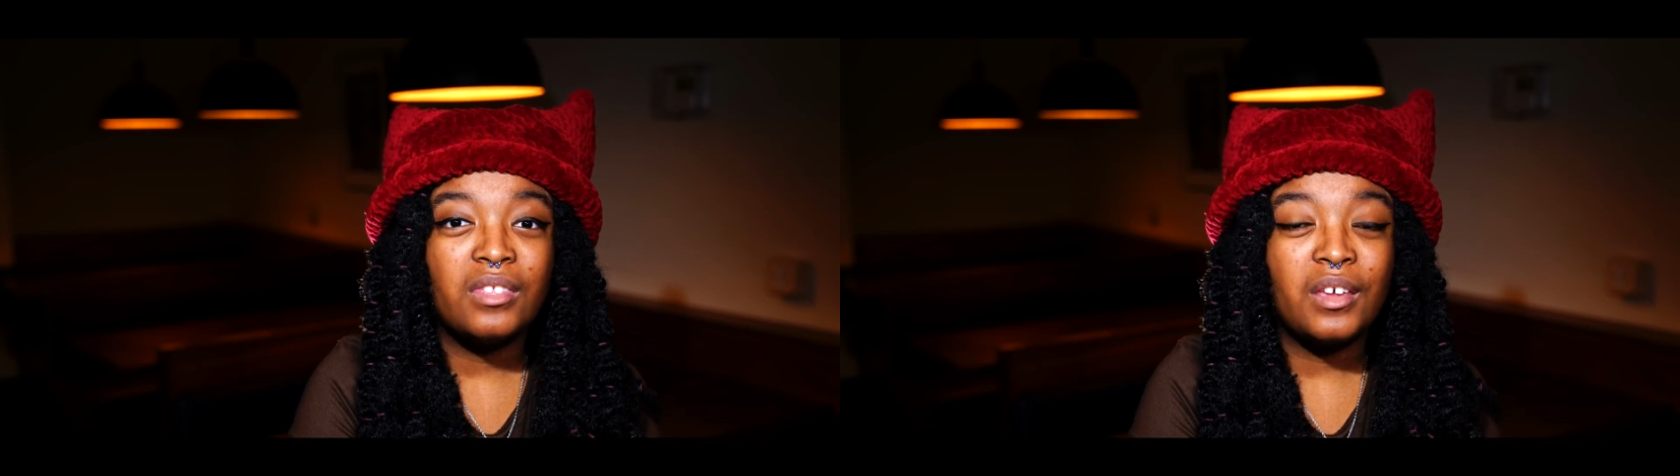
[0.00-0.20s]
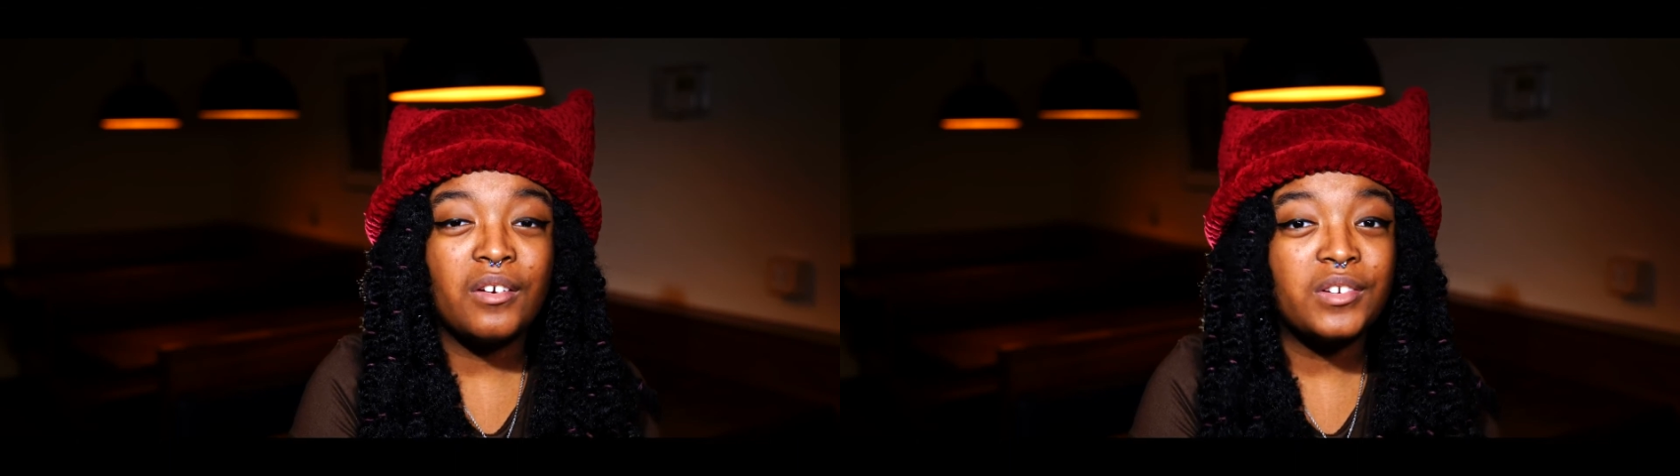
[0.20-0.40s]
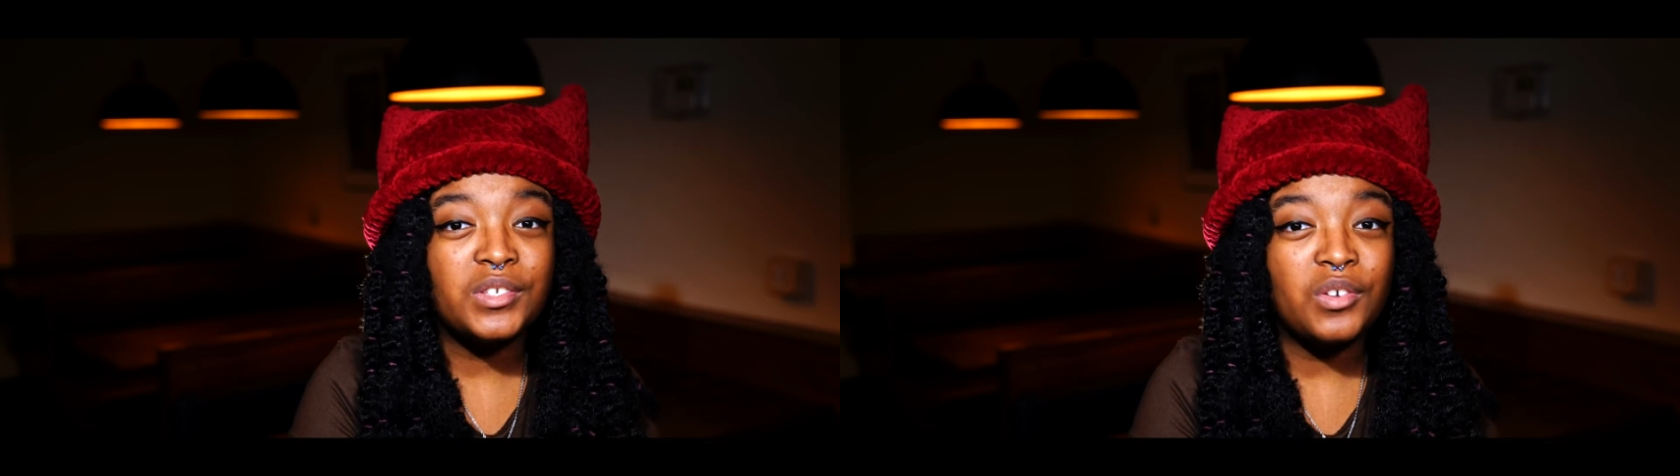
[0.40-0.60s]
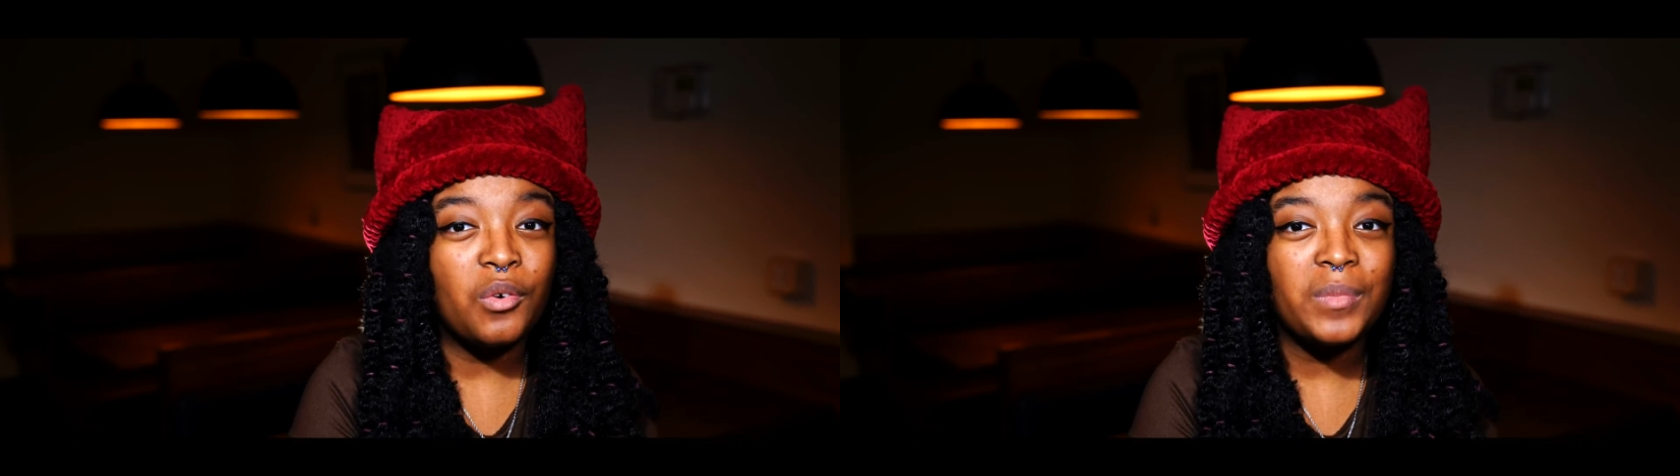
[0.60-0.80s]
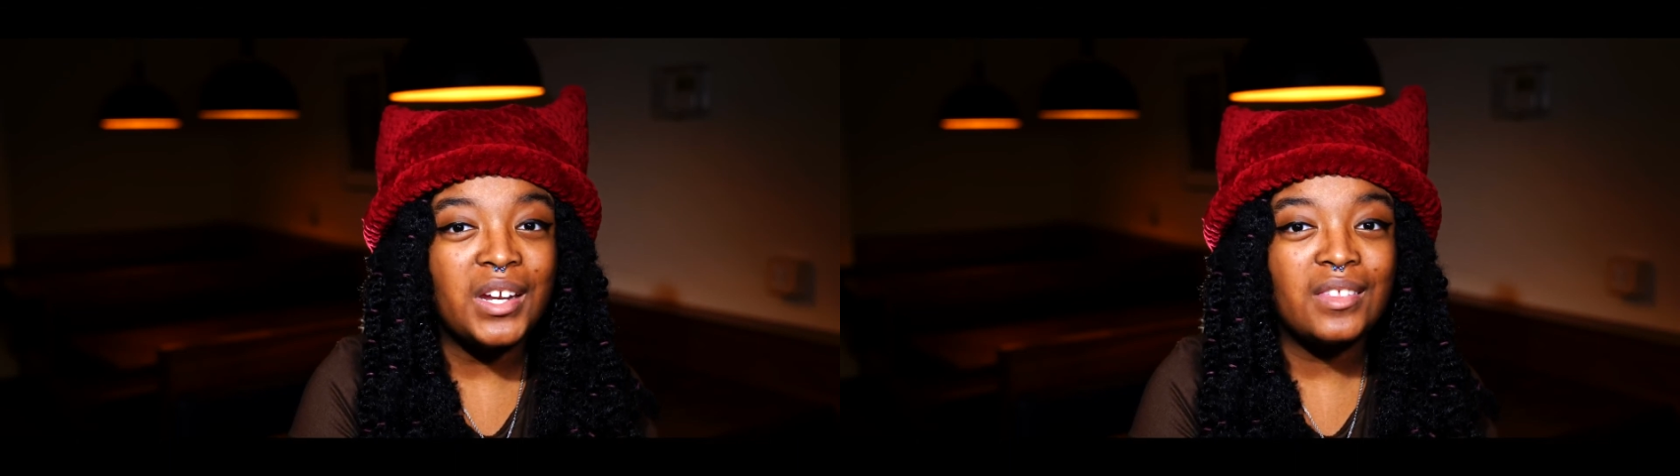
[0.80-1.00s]
there are
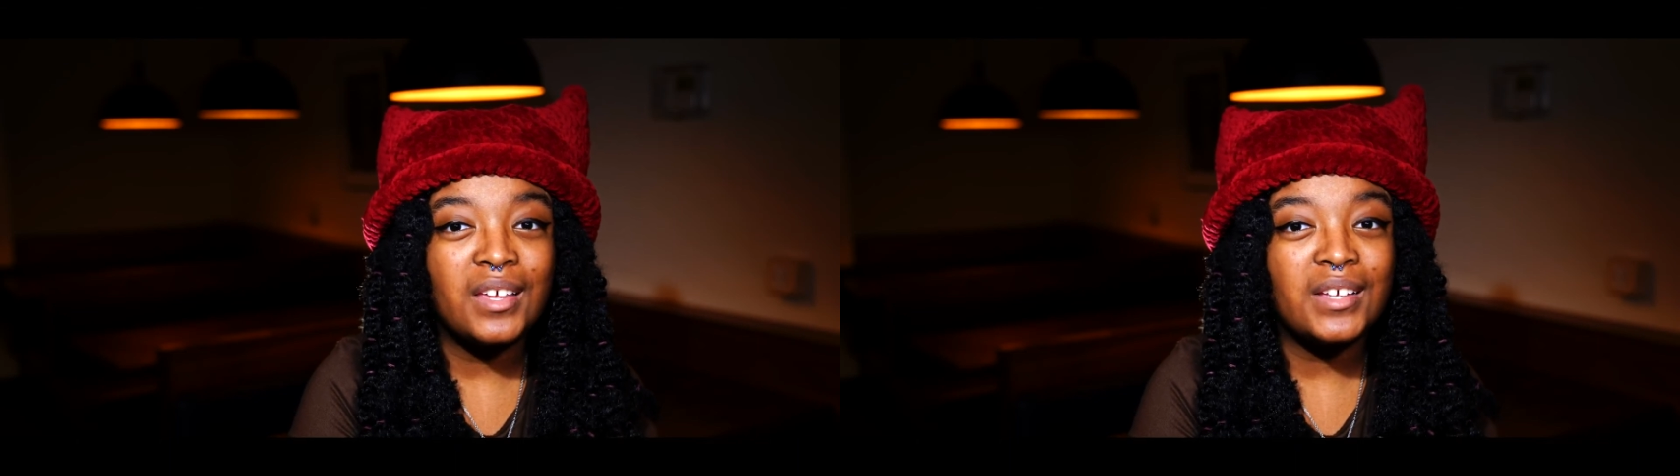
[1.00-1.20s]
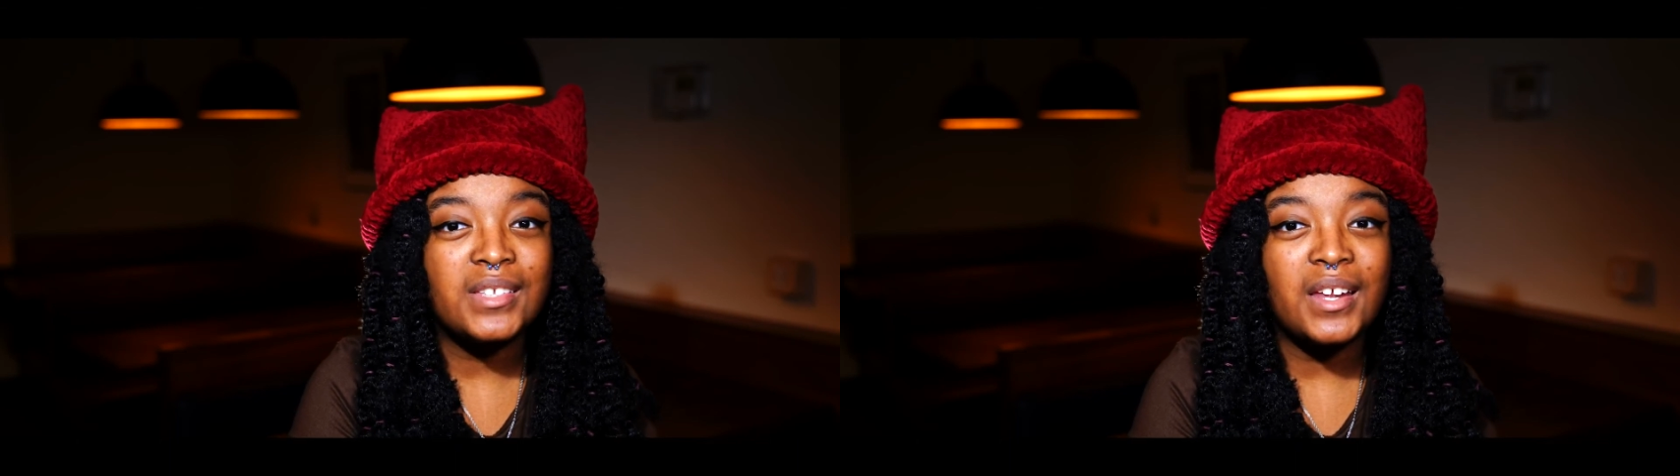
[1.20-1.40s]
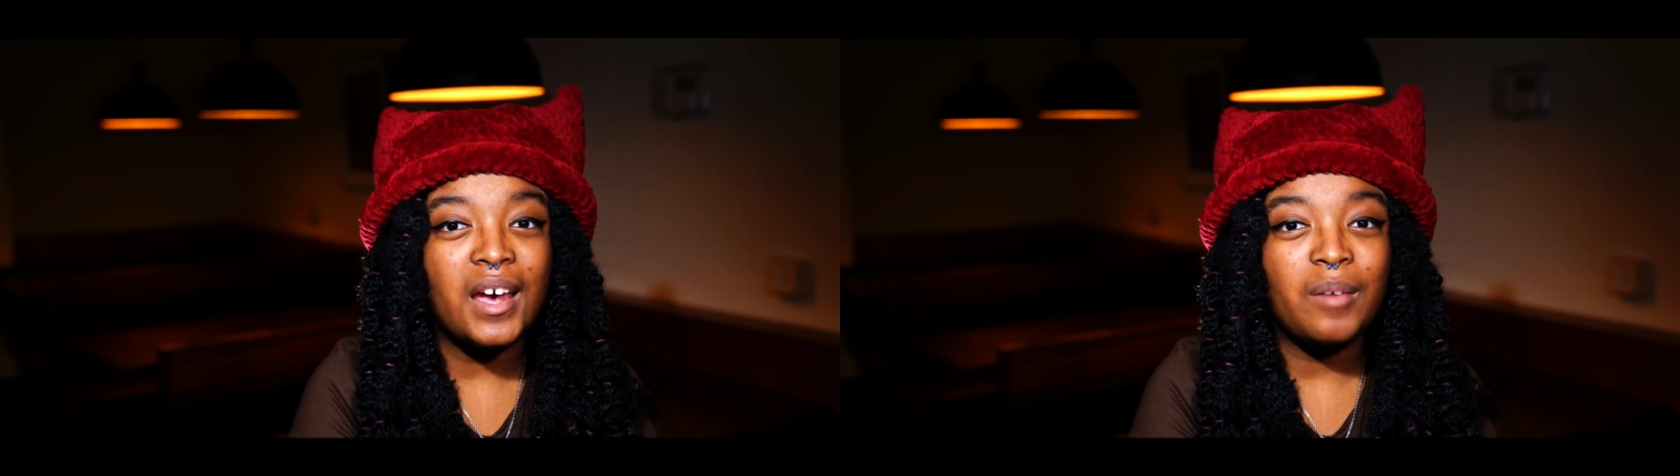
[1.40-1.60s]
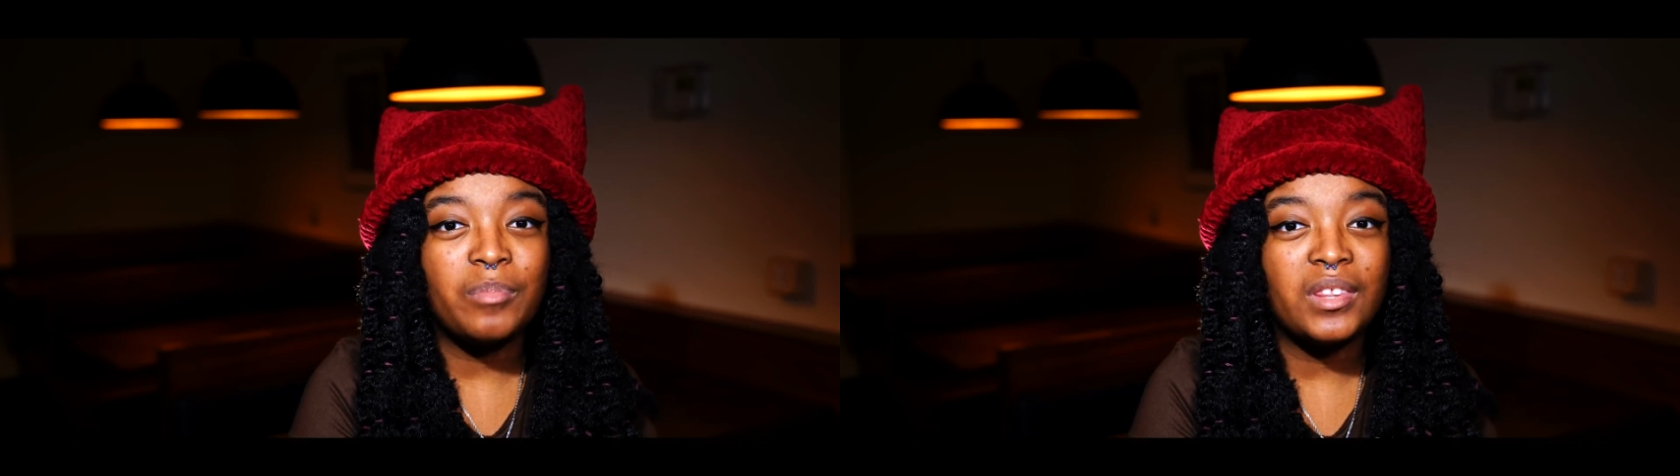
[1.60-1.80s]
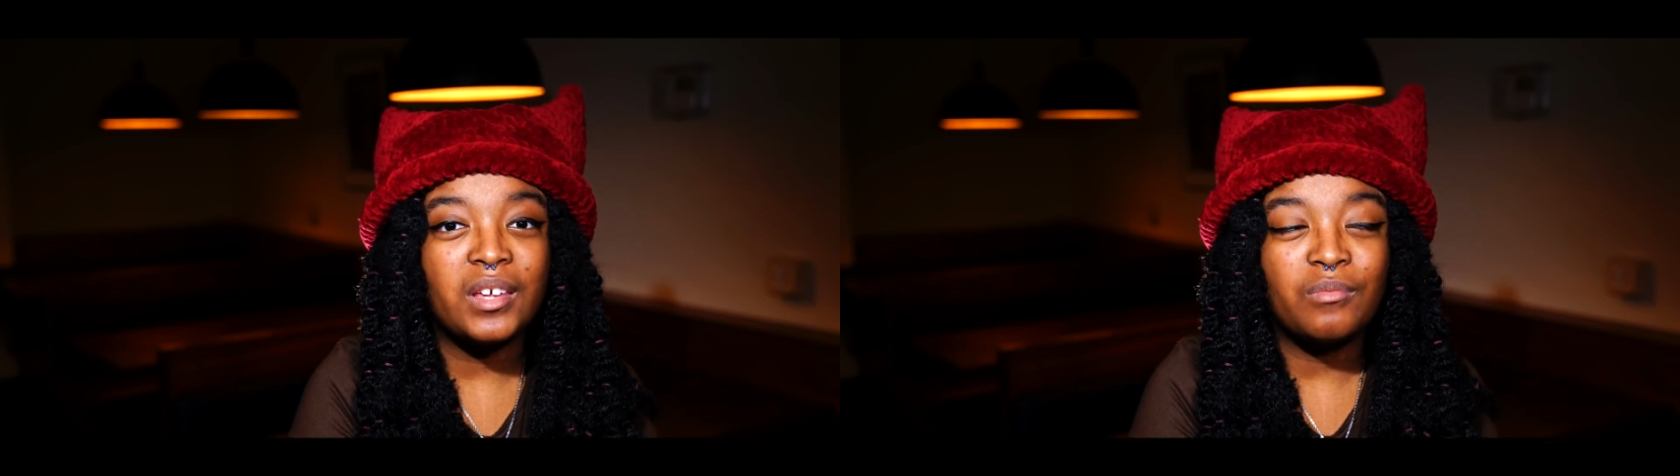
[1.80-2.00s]
so many things that
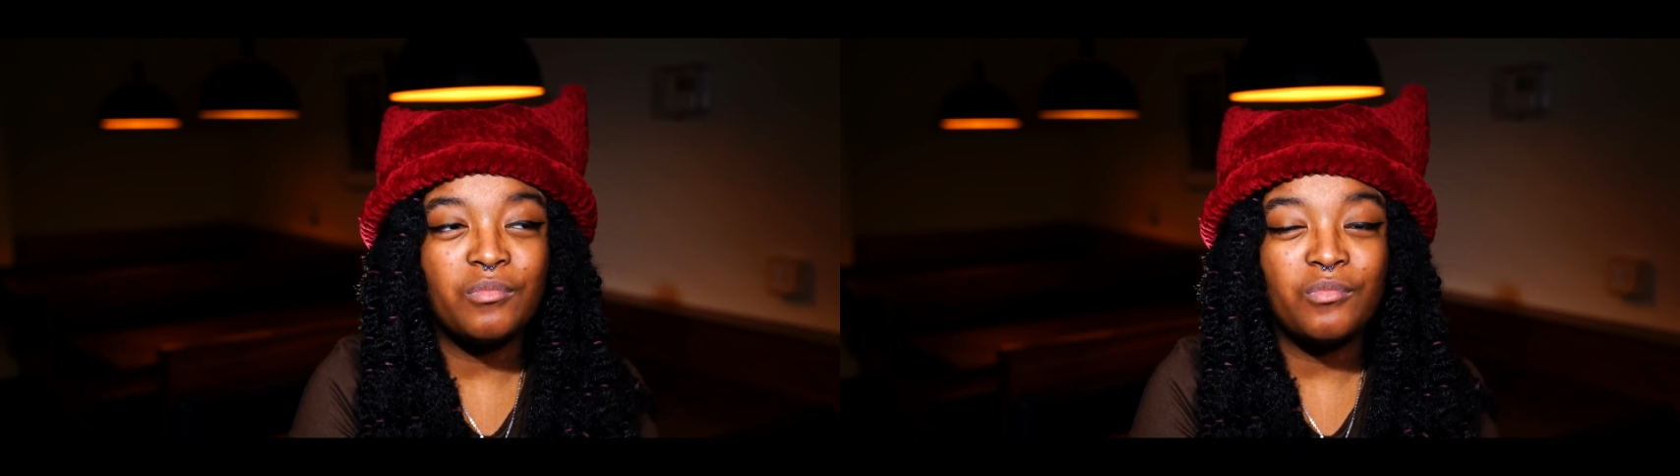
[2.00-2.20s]
happen that